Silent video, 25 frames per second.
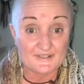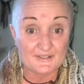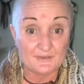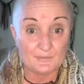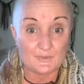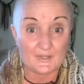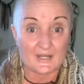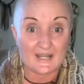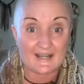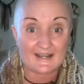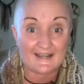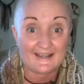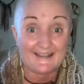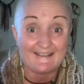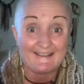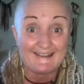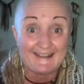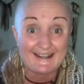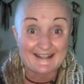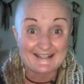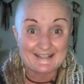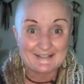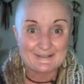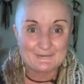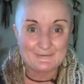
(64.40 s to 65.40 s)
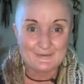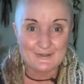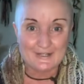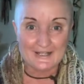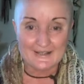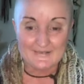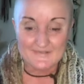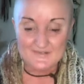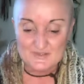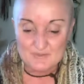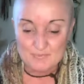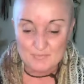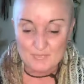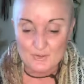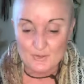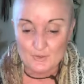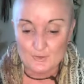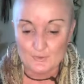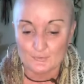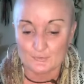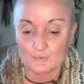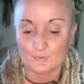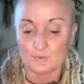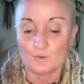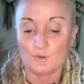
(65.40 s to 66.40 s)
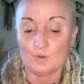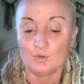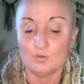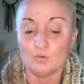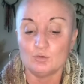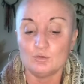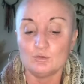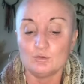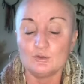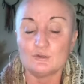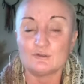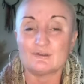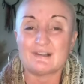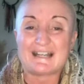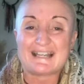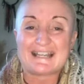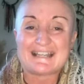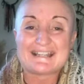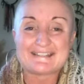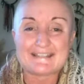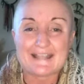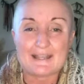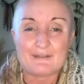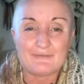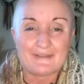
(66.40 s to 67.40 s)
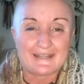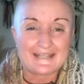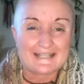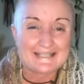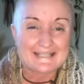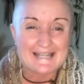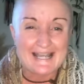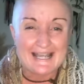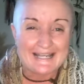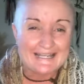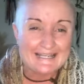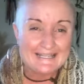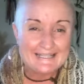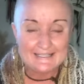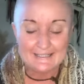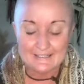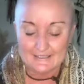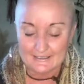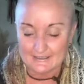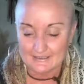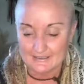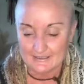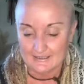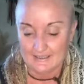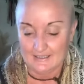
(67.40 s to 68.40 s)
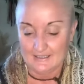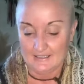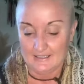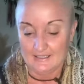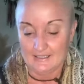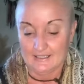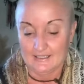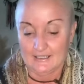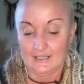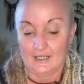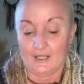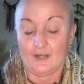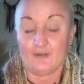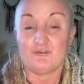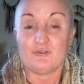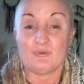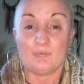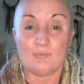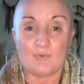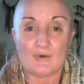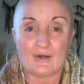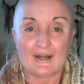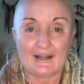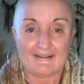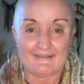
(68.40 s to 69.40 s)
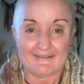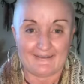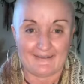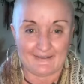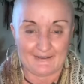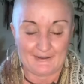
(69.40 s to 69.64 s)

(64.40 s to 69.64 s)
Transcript: we are connected via this beautiful, cooler and safe container of the breath.